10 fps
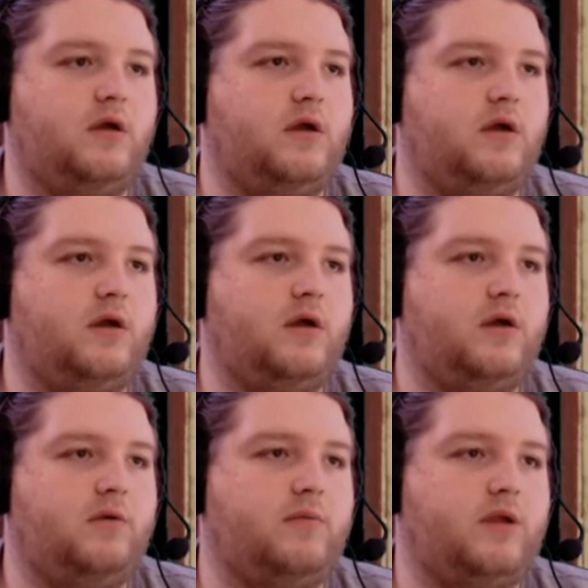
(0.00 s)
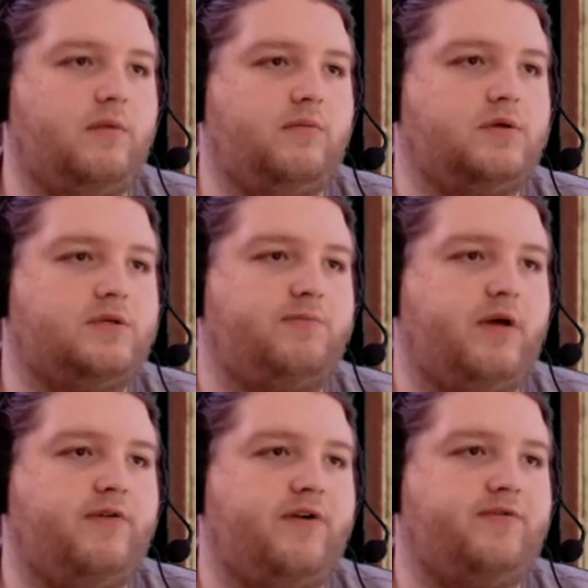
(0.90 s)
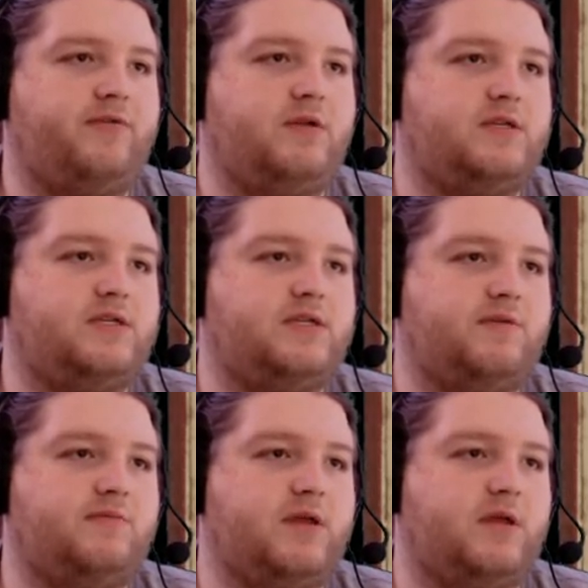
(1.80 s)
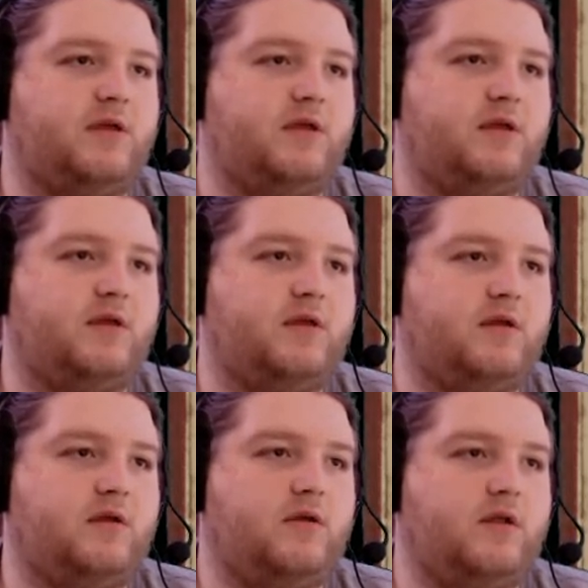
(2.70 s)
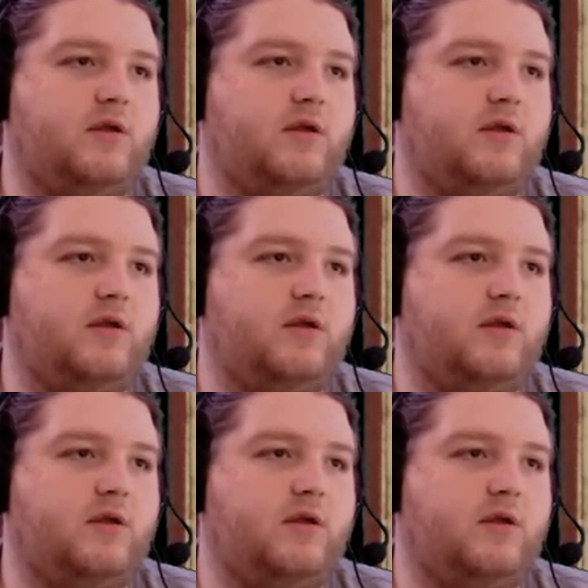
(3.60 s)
Uh, numbers above have to mean something. The